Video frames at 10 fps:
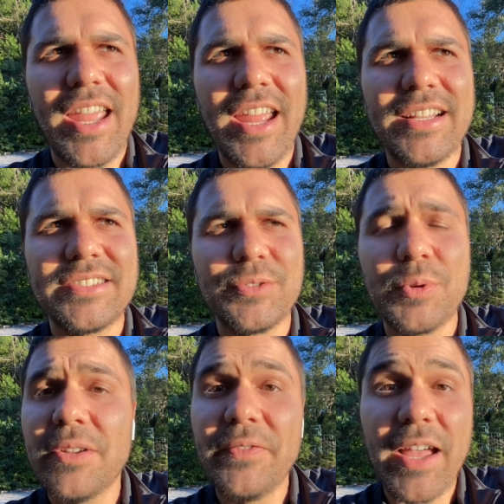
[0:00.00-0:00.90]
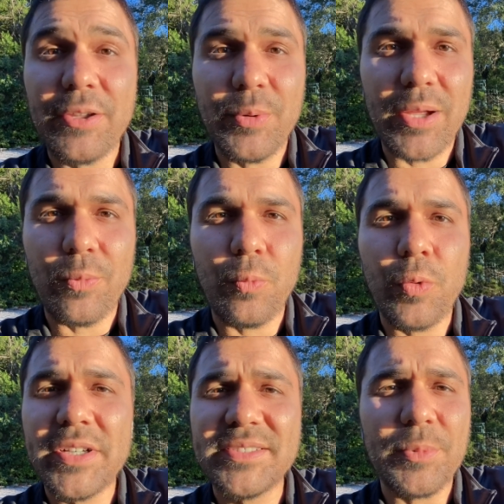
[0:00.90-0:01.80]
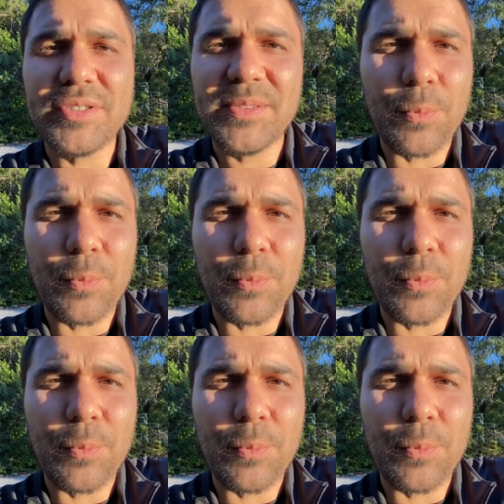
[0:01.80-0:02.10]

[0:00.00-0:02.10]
and to reevaluate what is most